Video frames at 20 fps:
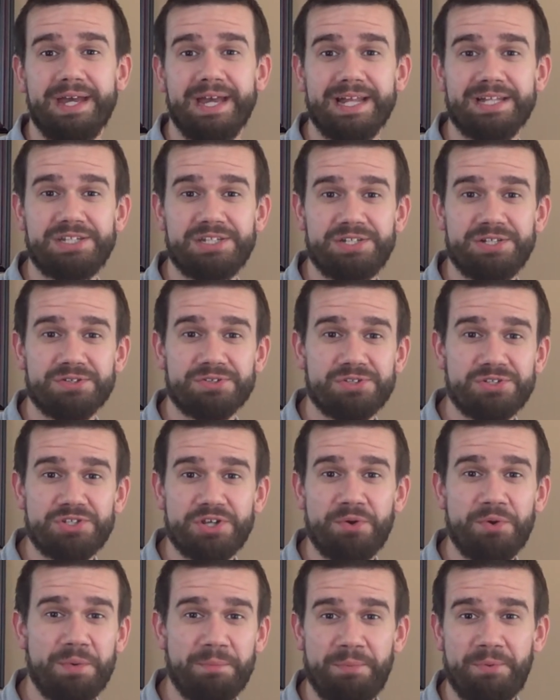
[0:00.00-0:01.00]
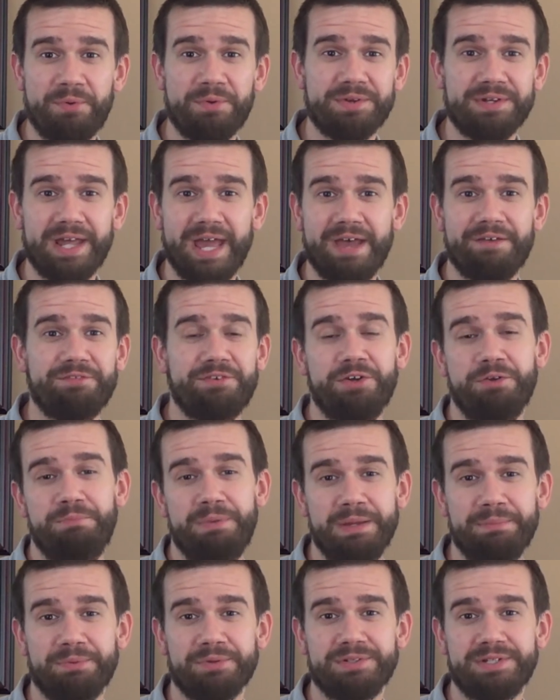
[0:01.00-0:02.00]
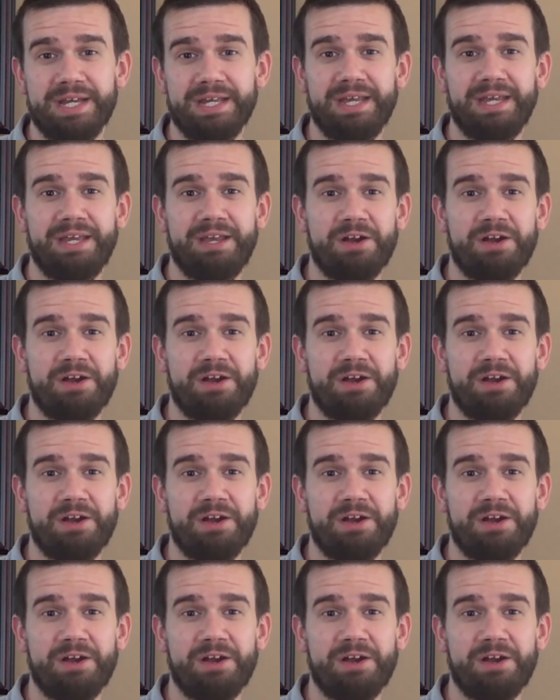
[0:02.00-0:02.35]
it's still so important to have good people taking